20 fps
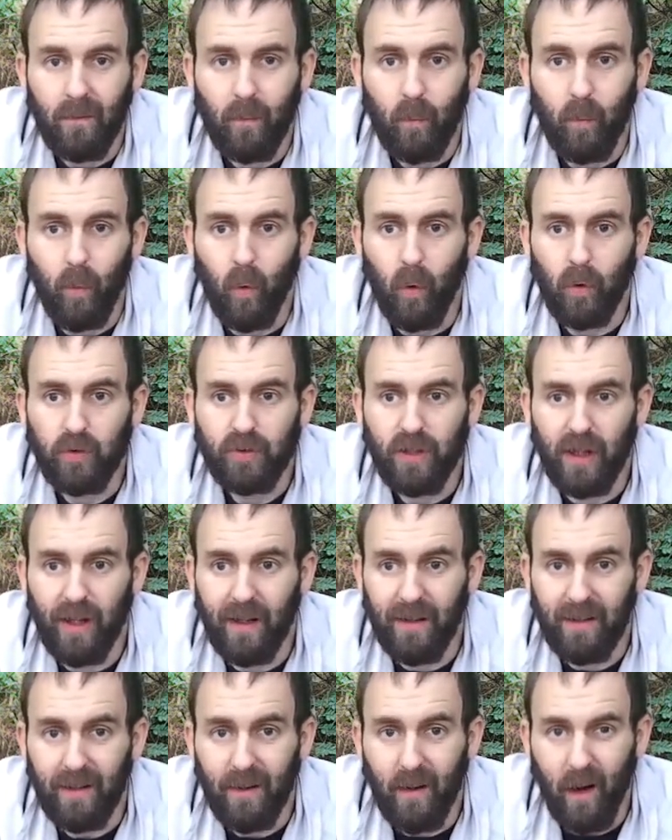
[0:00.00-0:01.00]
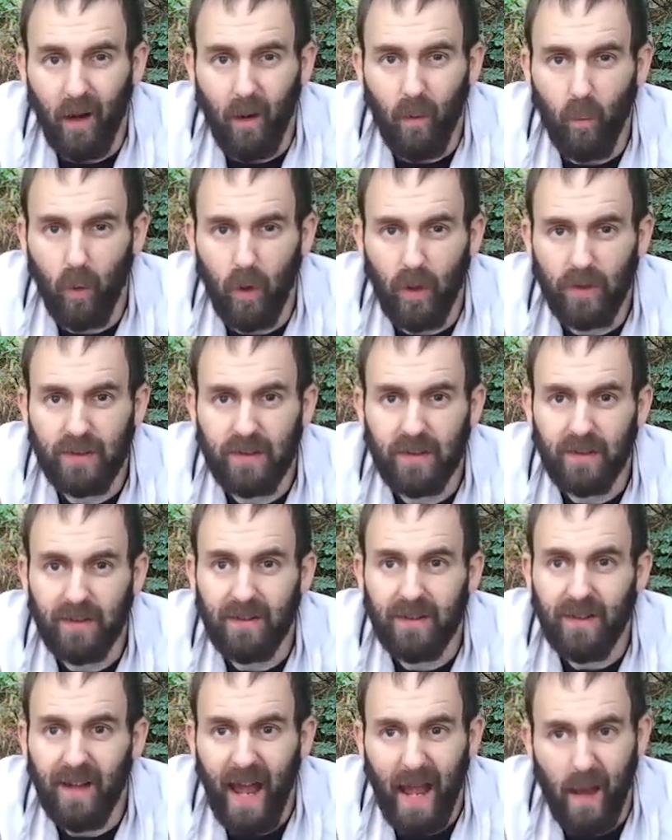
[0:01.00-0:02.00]
water, wood,
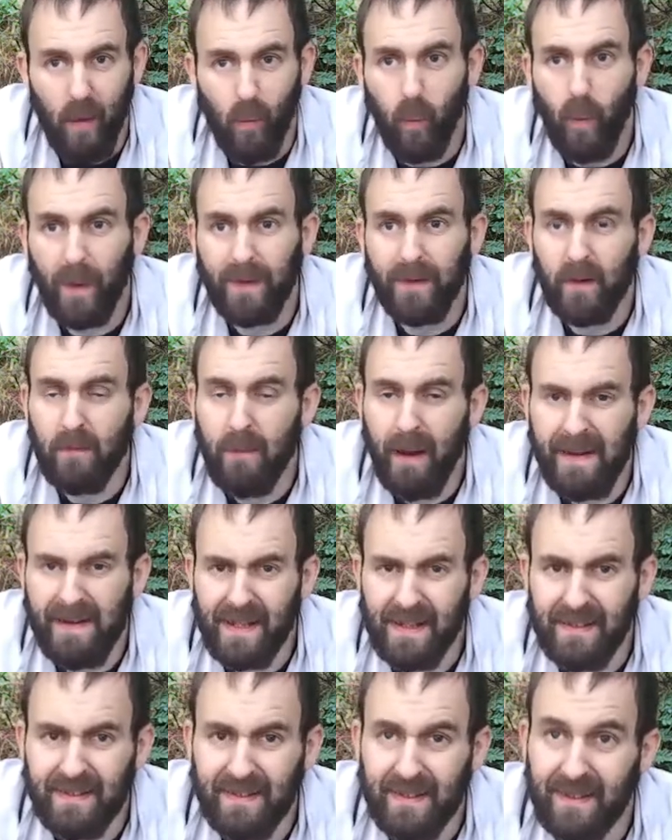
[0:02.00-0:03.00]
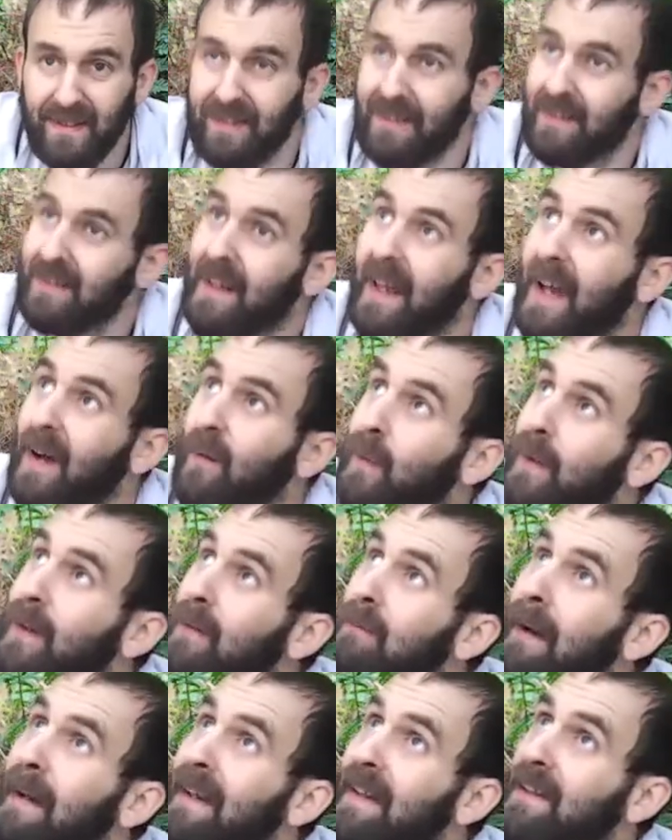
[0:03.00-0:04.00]
and widow makers. Widow
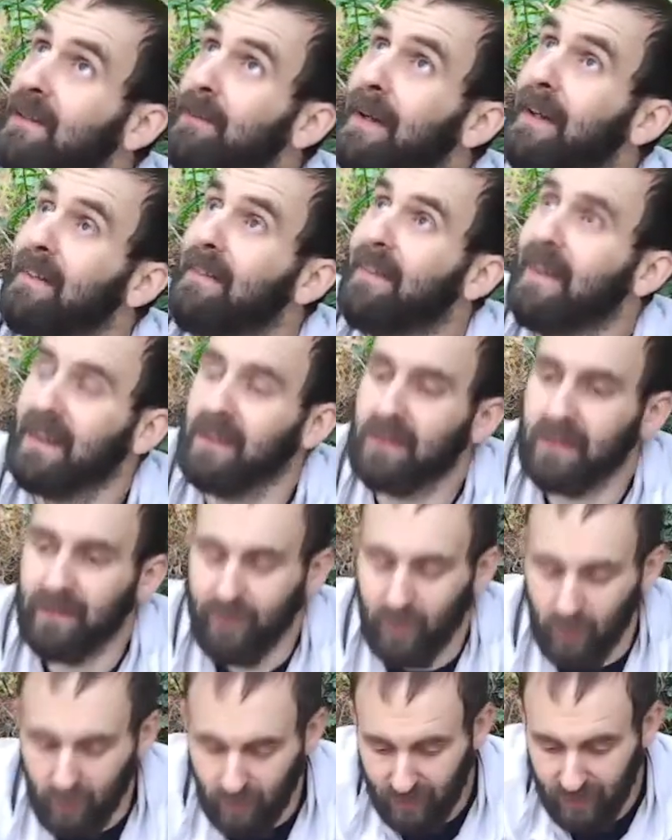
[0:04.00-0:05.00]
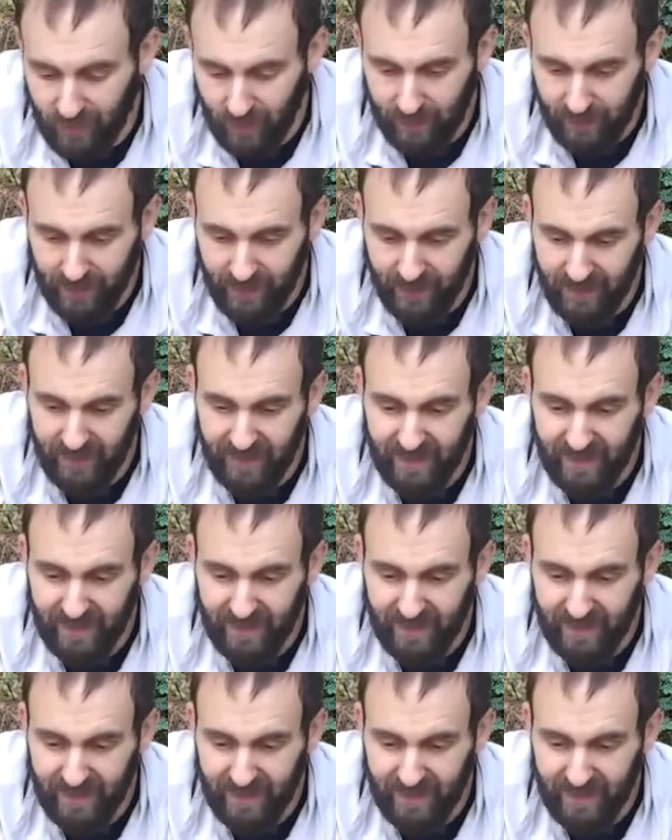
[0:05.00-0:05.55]
makers mean things to fall on top of you.